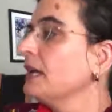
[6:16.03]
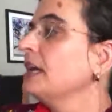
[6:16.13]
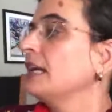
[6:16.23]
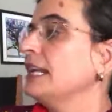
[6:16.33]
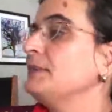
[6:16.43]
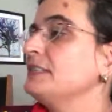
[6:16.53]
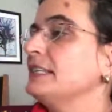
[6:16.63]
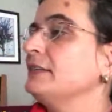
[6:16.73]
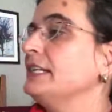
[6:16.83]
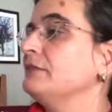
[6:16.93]
Okay, let me
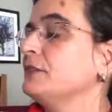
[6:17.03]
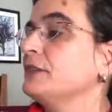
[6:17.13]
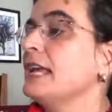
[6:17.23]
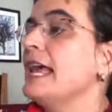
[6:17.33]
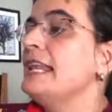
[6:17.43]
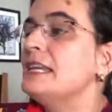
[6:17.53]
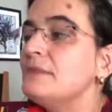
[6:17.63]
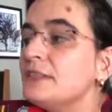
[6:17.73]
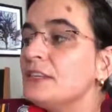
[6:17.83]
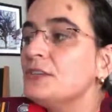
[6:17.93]
just read it first.
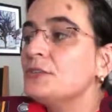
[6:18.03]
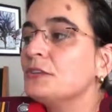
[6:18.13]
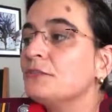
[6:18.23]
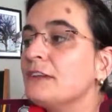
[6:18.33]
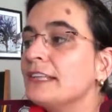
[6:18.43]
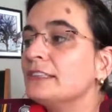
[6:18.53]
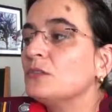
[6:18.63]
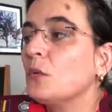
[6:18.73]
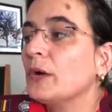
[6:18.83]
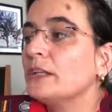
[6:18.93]
Limit the use of fat and
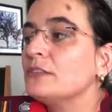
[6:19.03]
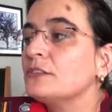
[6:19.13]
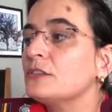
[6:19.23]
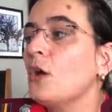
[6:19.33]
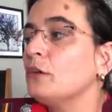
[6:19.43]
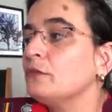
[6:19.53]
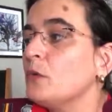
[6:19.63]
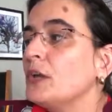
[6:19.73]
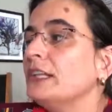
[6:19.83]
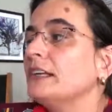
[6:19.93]
oils. Olive
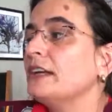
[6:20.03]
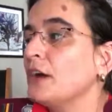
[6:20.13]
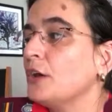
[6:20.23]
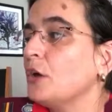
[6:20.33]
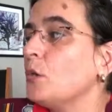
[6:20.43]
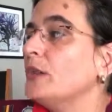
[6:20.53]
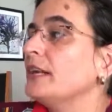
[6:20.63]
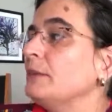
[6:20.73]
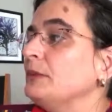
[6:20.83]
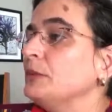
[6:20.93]
oil and canola oil
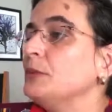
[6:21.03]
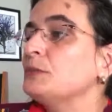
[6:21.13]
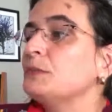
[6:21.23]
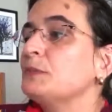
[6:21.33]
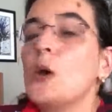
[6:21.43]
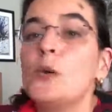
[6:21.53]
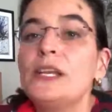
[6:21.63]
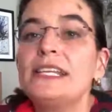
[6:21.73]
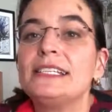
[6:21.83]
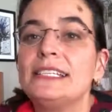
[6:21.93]
can be used, but
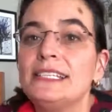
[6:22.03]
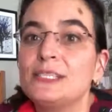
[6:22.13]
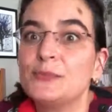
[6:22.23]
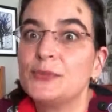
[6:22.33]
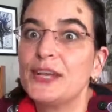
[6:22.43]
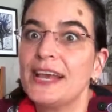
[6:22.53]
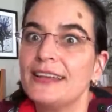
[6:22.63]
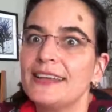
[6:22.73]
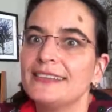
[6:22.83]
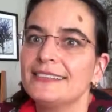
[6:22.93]
only a teaspoon at
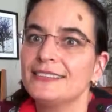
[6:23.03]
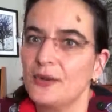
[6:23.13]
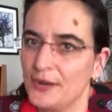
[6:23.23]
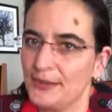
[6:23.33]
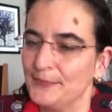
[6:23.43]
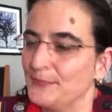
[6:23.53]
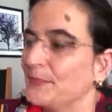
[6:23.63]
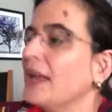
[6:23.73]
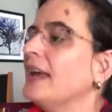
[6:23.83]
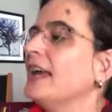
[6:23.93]
a time.
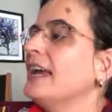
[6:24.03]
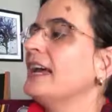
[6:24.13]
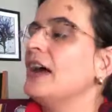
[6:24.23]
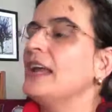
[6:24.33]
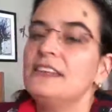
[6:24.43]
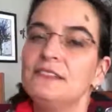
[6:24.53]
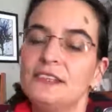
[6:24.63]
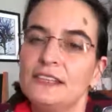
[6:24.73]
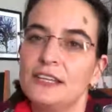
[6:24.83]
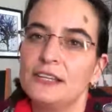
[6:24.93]
And even